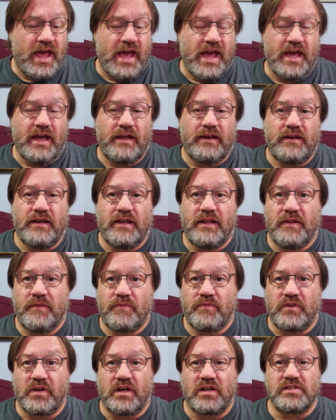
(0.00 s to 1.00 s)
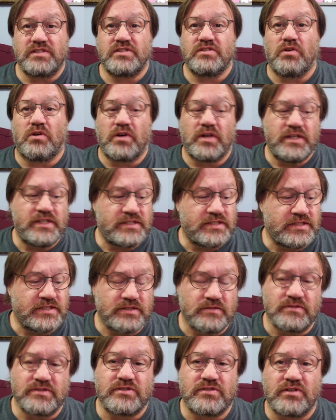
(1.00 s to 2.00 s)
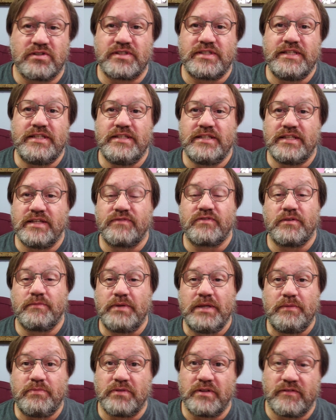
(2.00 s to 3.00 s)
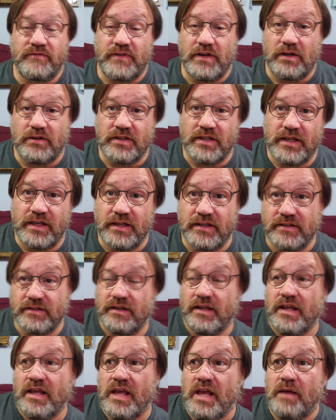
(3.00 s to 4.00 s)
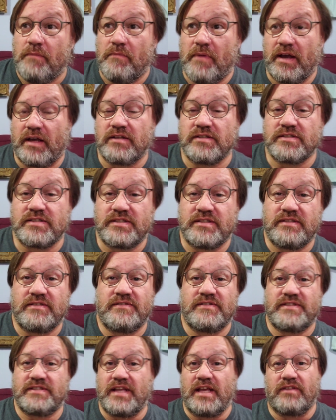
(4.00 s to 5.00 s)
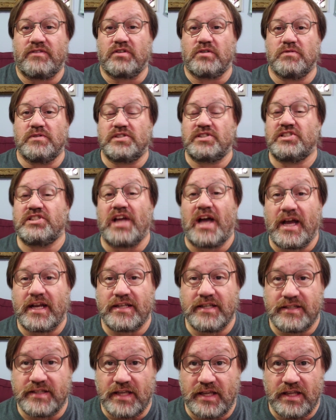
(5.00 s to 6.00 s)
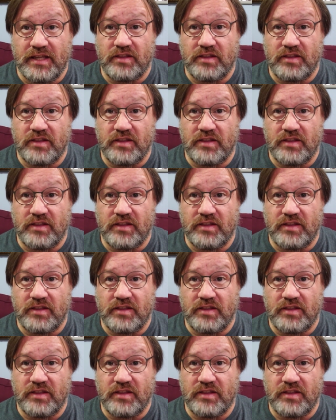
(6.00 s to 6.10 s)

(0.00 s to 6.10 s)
And there are stories, because there was 13 different people that found it, and Michael Stather was shocked at that.